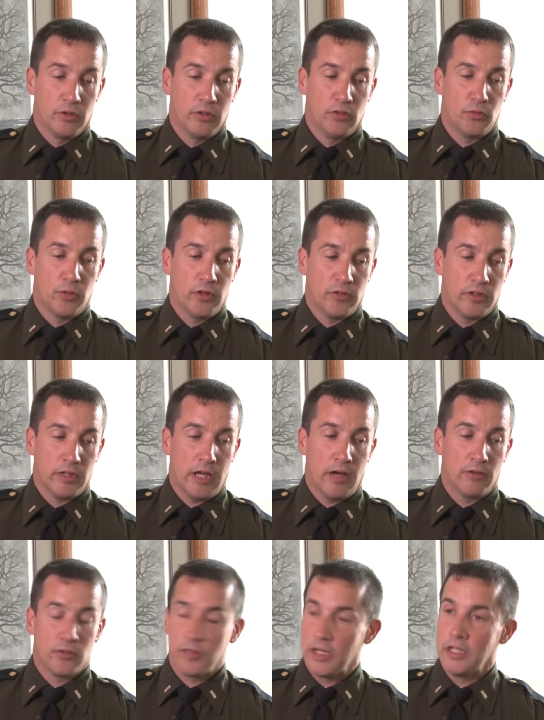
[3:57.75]
this was an
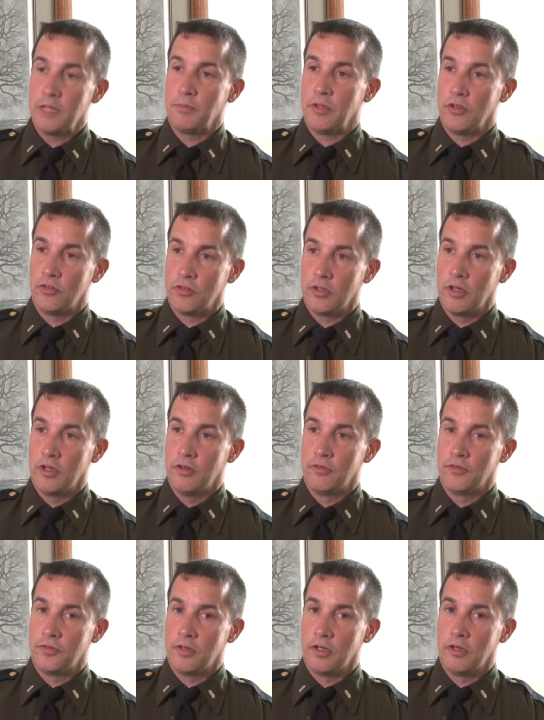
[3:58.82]
outstanding piece of,
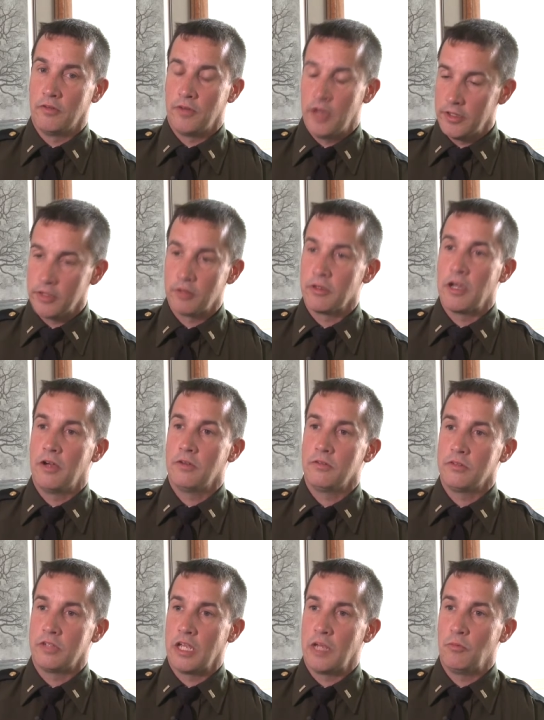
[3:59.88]
of on the ground
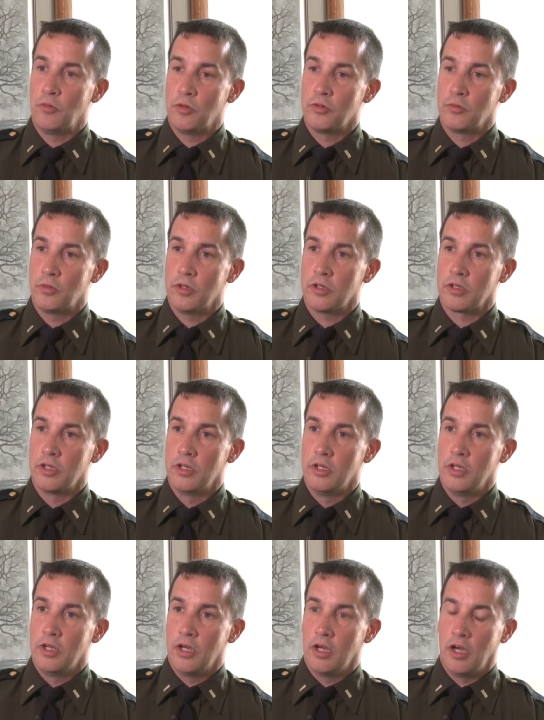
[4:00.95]
game warden work.
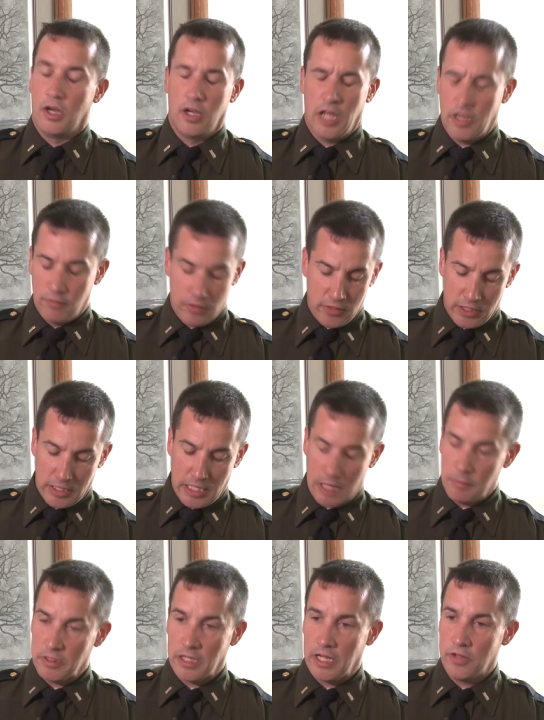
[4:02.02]
Uh, everything came
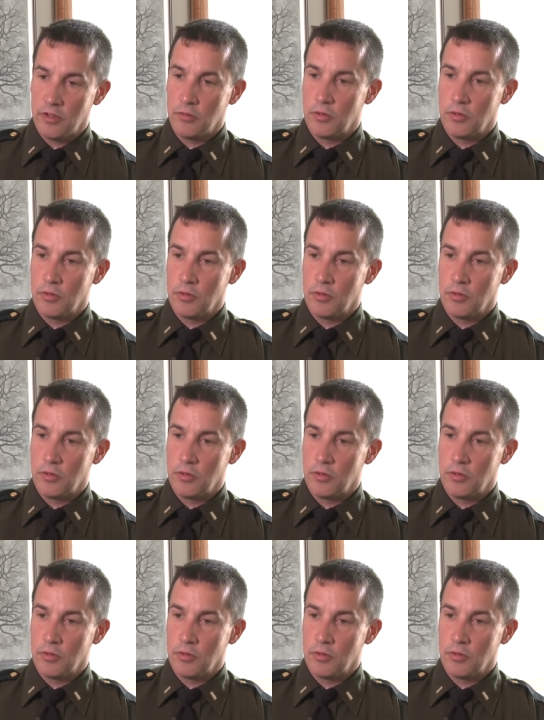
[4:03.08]
together.